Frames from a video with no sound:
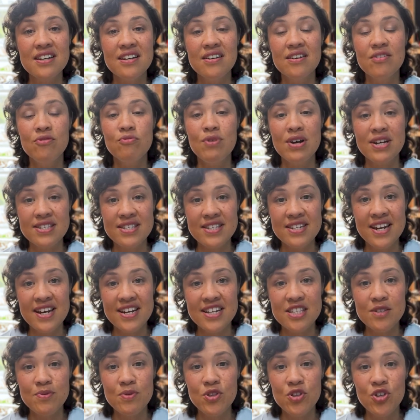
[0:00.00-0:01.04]

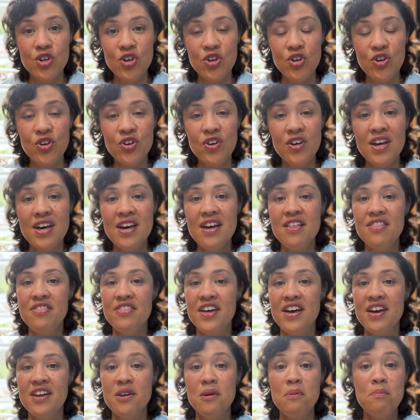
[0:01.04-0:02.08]
resonates with you,
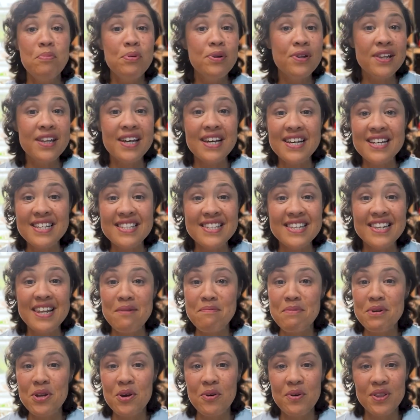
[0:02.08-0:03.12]
then please let
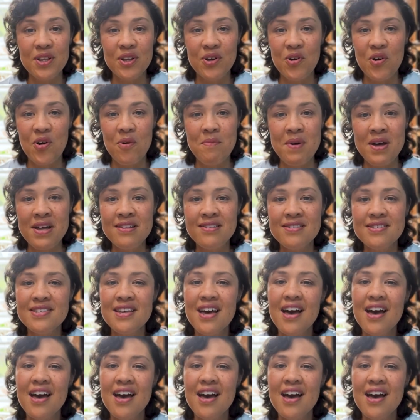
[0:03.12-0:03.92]
me know in the comments.